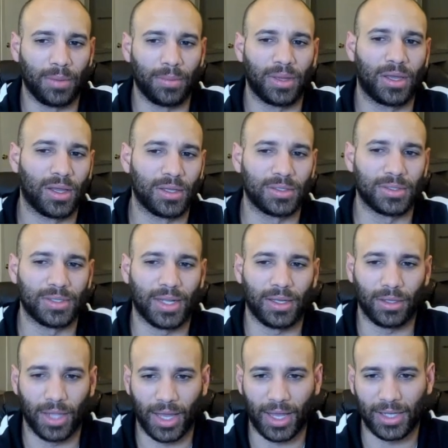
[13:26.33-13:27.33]
because,
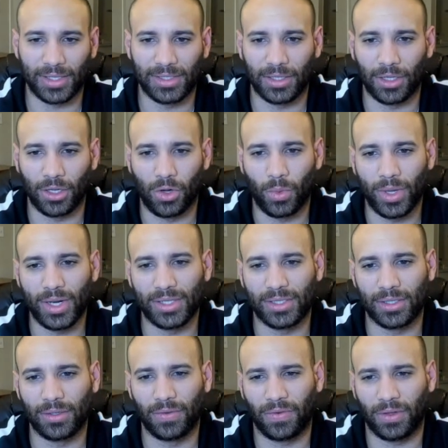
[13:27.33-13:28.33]
like I said, the queen is
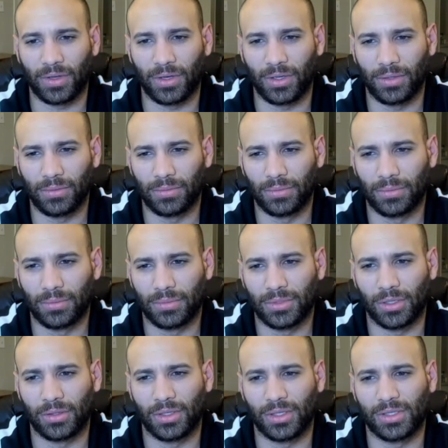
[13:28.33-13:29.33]
undefended.
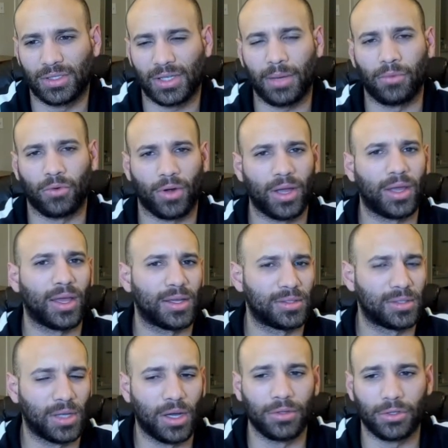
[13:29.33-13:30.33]
It's on the same rank
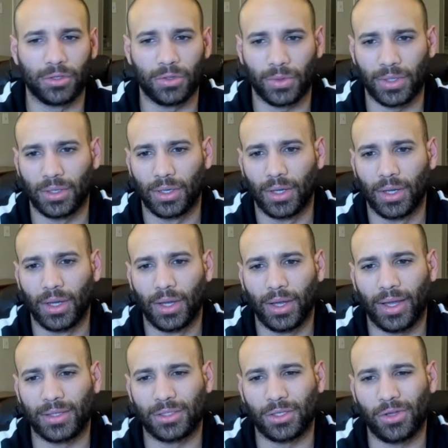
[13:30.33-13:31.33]
as the other queen.
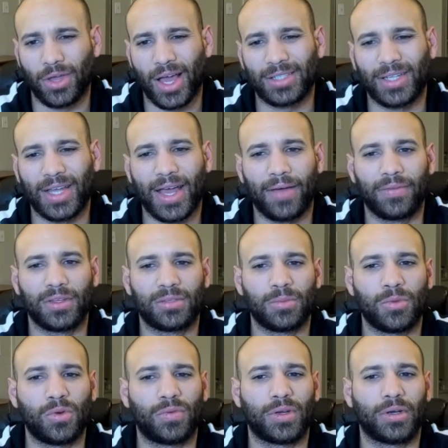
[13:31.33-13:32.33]
And so you actually have this
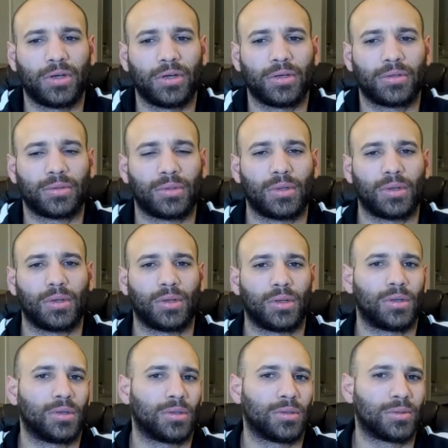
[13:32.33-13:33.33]
move here.
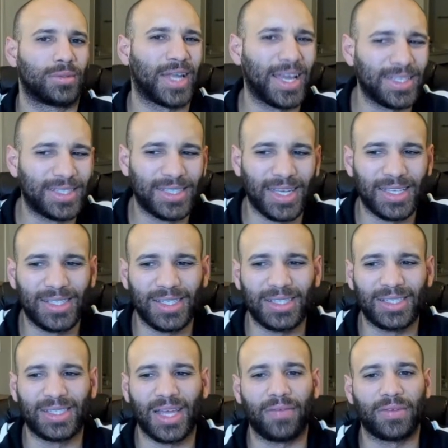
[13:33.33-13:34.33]
Knight takes
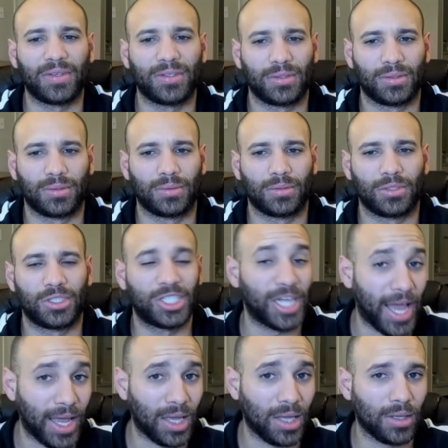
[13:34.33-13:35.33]
e7.
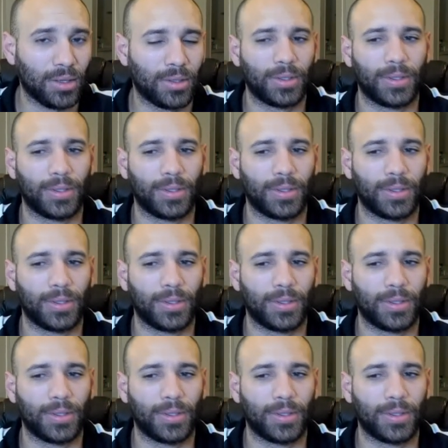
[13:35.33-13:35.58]
Check.